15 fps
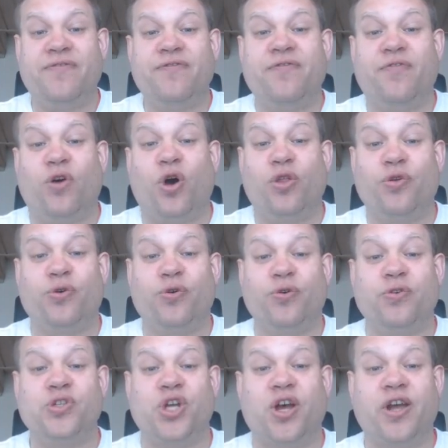father
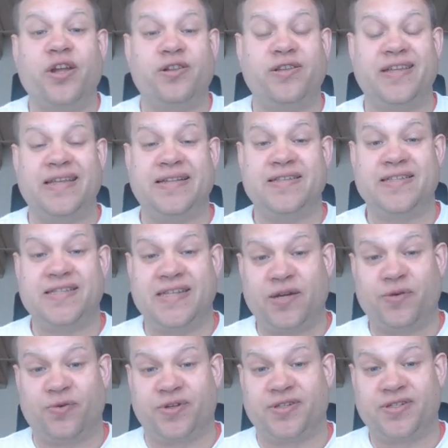her child in
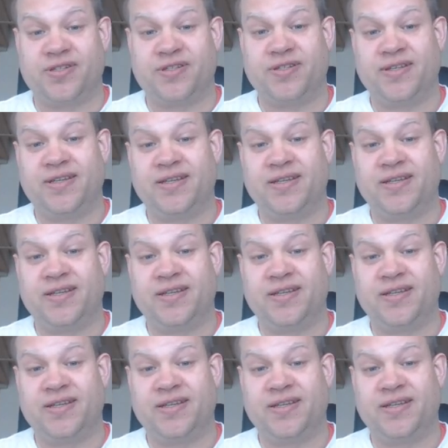secret.